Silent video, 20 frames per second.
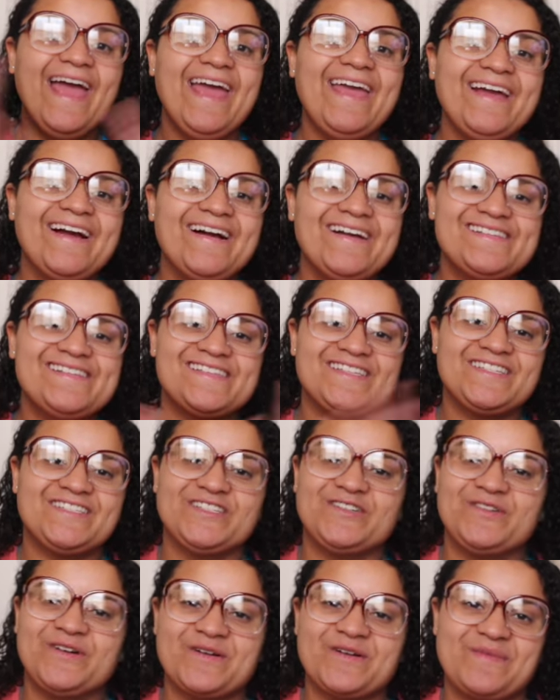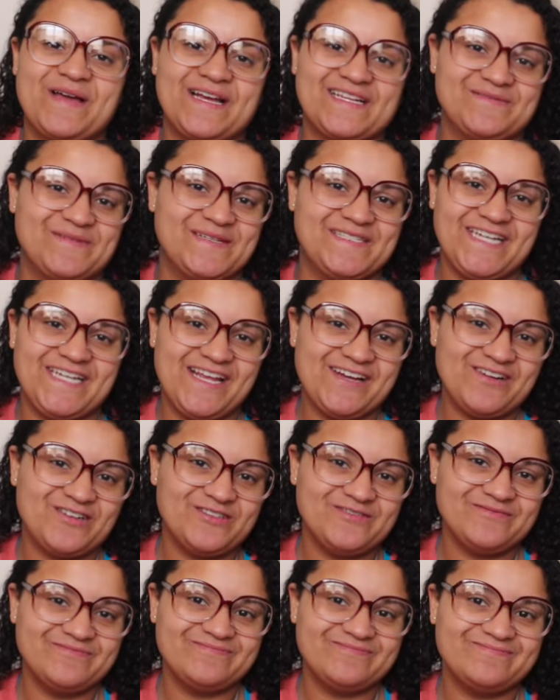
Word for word: Hey guys, it's Joe. Welcome back to my channel.